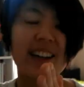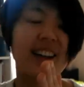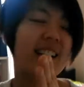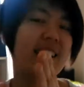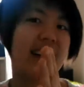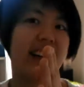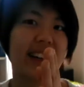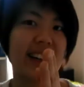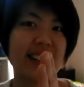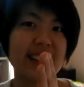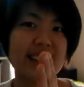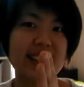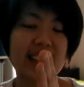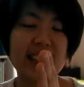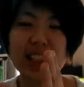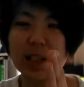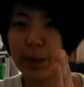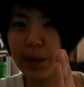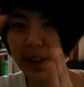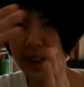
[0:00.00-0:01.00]
and it's
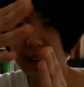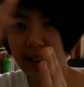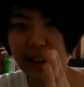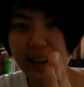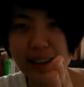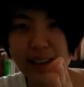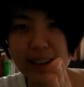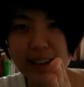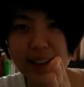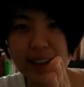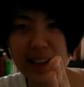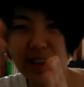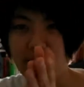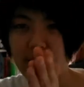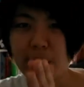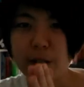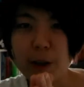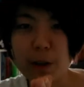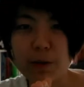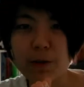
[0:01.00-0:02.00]
because, and it's not
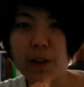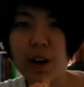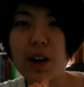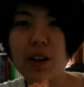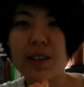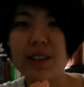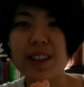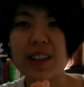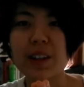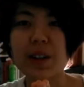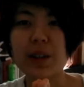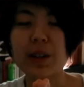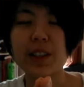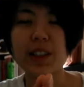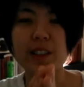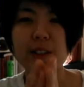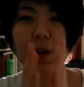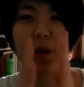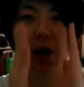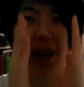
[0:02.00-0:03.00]
your fault, you know, because
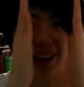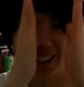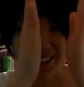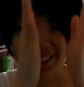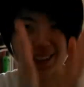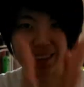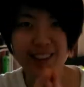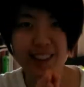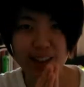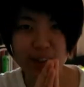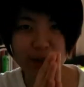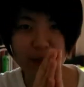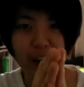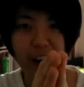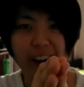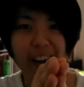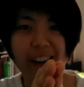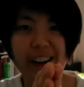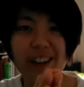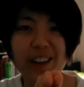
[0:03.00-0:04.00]
your essence is right
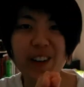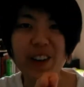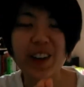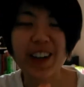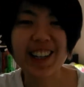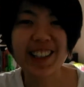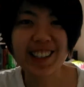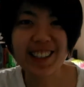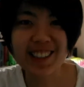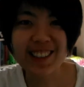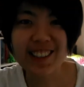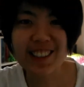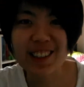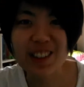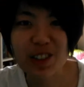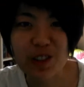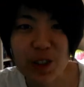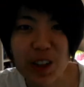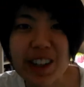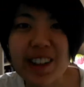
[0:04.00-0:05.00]
here, your essence is a
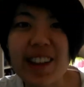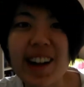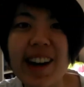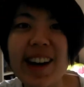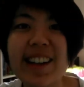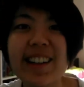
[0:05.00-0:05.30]
straight line.